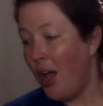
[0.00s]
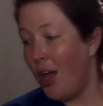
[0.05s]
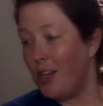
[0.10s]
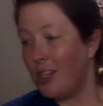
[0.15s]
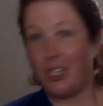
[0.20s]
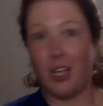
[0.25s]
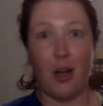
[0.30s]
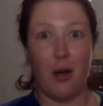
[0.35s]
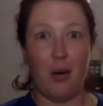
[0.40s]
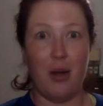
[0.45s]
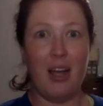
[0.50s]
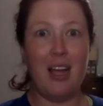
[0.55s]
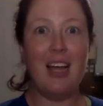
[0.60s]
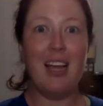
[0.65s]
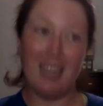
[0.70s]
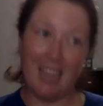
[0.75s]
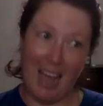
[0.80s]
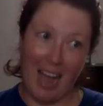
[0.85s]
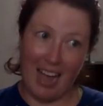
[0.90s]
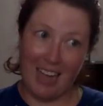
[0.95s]
So
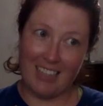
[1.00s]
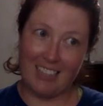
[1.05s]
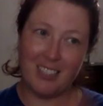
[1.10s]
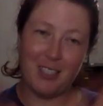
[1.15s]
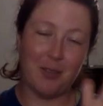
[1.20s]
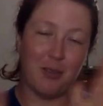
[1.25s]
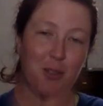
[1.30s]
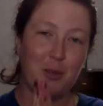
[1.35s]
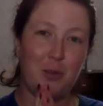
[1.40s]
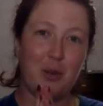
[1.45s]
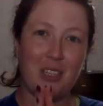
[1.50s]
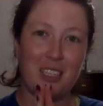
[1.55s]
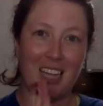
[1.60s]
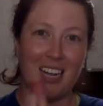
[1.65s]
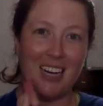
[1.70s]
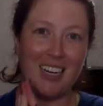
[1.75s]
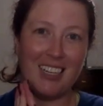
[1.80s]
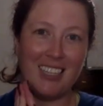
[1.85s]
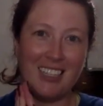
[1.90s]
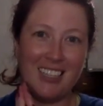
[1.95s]
yeah, so super
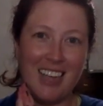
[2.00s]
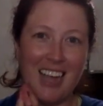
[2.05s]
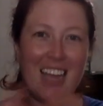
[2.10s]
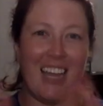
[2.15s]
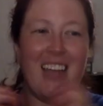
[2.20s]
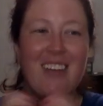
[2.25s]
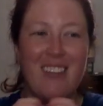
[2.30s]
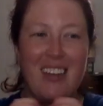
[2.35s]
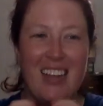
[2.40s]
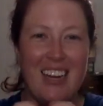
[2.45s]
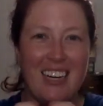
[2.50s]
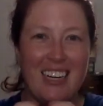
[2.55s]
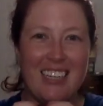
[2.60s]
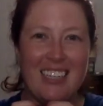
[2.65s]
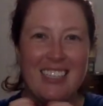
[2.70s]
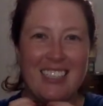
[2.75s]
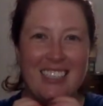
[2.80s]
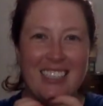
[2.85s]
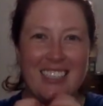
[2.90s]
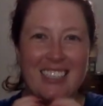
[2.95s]
excited. I can't wait.
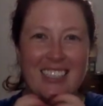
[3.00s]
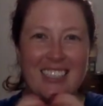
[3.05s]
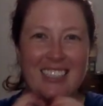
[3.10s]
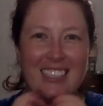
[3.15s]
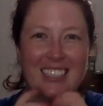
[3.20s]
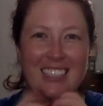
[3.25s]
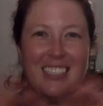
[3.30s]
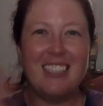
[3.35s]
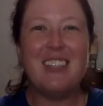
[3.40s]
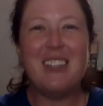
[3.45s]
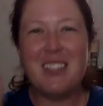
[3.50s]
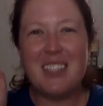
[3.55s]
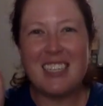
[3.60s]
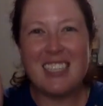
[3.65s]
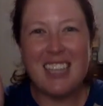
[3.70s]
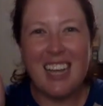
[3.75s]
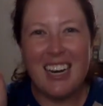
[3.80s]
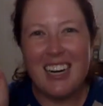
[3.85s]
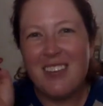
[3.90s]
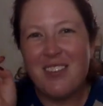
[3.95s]
Who's
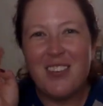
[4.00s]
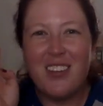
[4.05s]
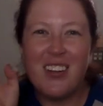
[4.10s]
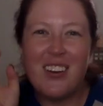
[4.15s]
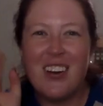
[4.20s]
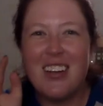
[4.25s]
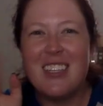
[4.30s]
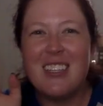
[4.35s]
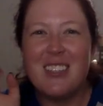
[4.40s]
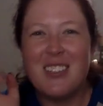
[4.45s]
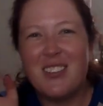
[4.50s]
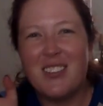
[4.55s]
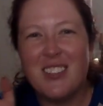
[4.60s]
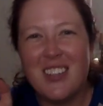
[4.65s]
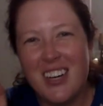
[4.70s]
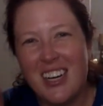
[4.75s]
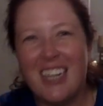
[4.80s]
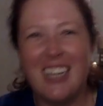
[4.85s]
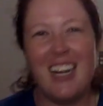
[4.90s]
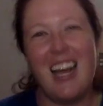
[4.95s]
excited for the Grace Notes
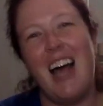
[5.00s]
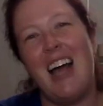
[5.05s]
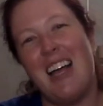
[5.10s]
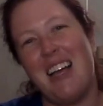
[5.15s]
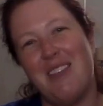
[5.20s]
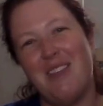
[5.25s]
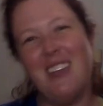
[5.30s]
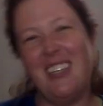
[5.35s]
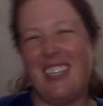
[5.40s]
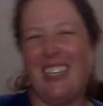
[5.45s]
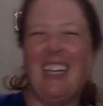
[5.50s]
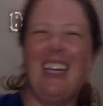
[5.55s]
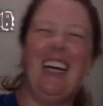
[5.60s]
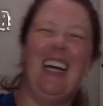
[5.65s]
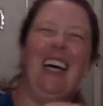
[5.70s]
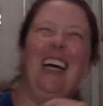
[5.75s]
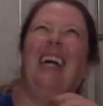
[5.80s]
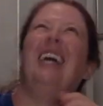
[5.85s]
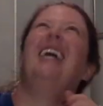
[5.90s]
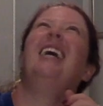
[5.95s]
retreat? I am.
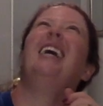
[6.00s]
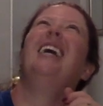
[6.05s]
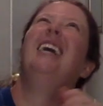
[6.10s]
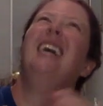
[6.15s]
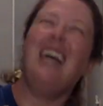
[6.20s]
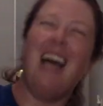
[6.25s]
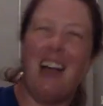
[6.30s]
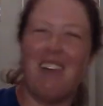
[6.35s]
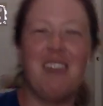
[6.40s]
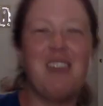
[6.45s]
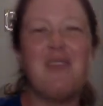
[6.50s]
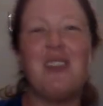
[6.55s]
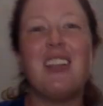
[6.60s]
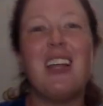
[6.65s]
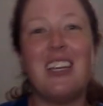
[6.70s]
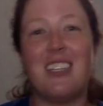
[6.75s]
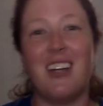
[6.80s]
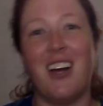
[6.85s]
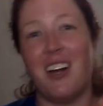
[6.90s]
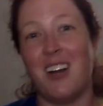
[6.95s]
I'm gonna be,
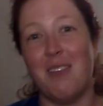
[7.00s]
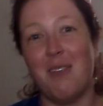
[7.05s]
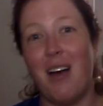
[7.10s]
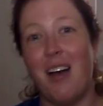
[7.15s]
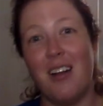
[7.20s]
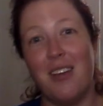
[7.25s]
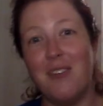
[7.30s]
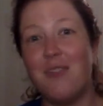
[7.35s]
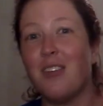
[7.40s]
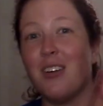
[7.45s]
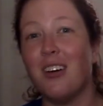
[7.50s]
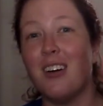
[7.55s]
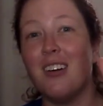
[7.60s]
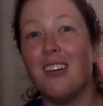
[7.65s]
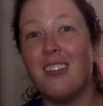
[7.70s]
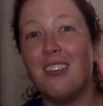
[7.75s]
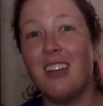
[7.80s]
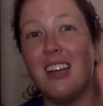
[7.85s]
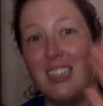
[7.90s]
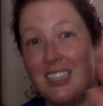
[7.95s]
like, talking about it
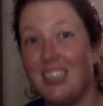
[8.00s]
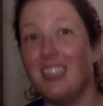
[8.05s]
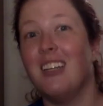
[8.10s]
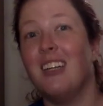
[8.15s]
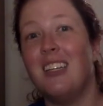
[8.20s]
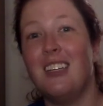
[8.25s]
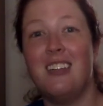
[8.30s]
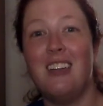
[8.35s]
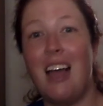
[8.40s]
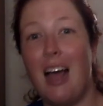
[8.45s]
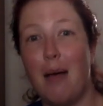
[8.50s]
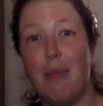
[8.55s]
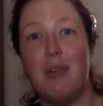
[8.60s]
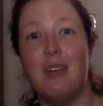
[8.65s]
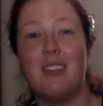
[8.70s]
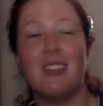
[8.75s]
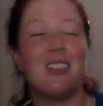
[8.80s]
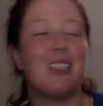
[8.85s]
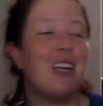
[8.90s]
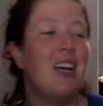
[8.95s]
until it
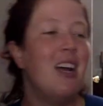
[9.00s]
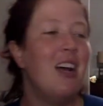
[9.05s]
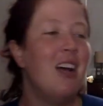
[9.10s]
happens.